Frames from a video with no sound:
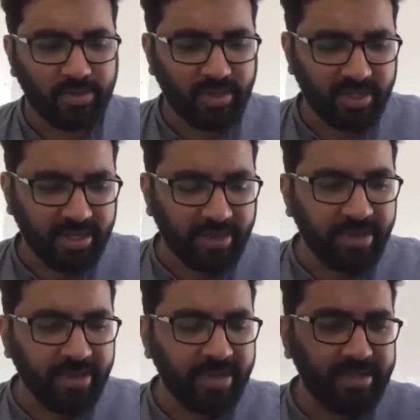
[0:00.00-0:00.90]
So in the
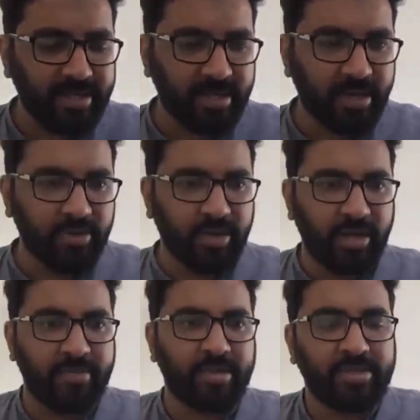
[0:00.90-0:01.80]
coming weeks, now
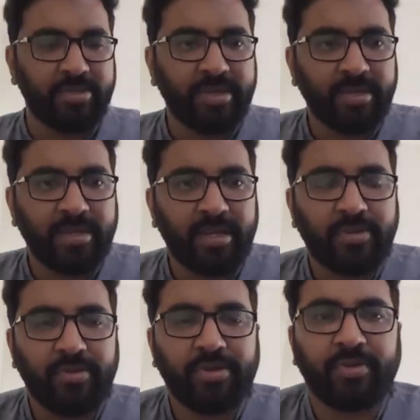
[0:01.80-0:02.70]
I'm assuming that
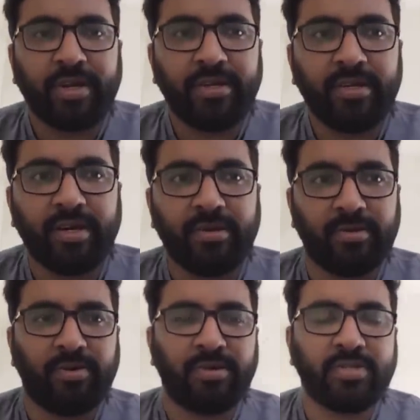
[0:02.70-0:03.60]
you know you can uh,
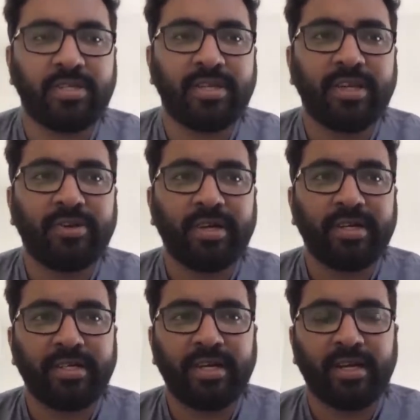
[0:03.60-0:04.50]
concentrate on
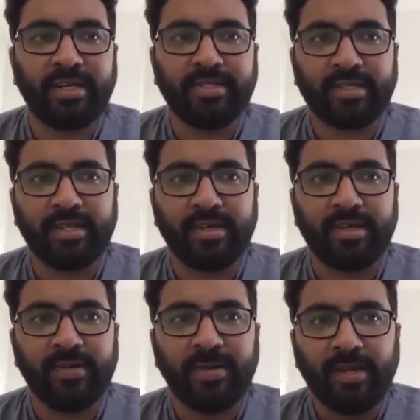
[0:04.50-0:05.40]
essay at least till
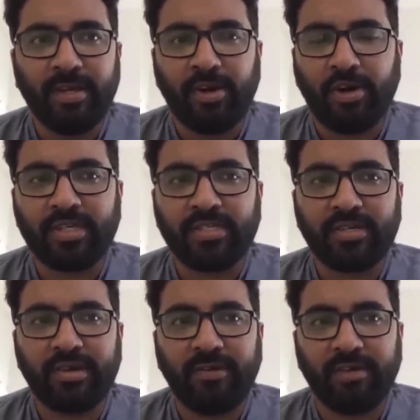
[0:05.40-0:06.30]
uh,
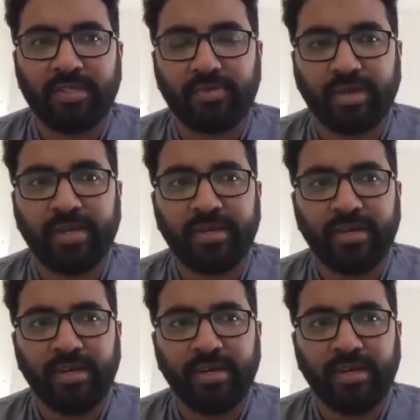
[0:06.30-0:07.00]
August first week.